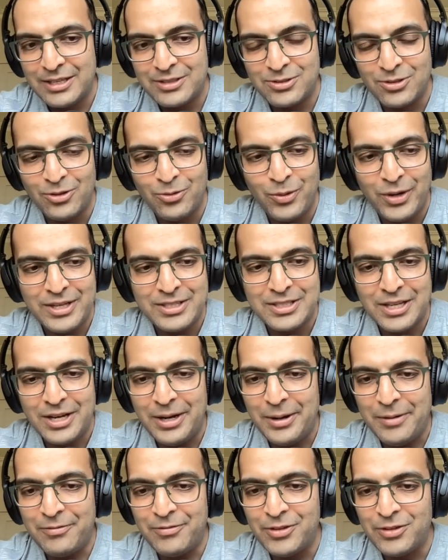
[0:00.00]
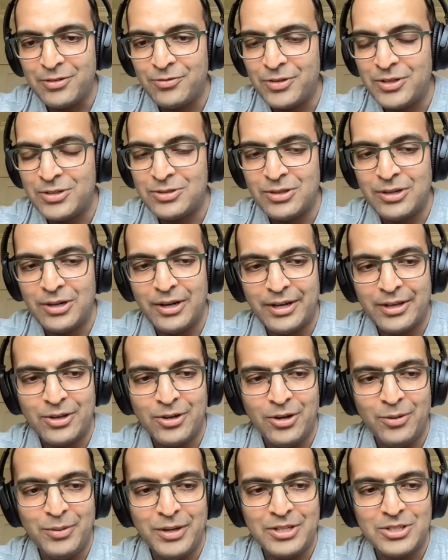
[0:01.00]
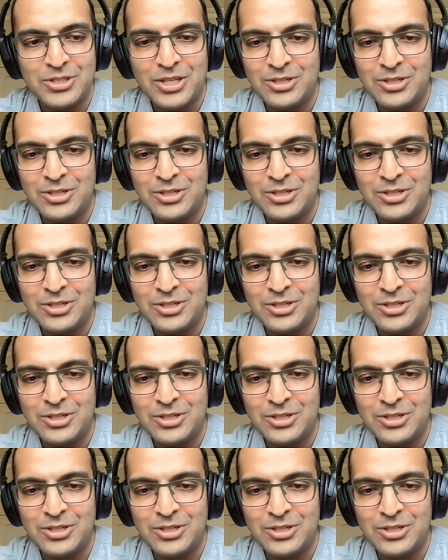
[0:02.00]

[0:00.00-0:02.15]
As always, um, feel free to like, comment,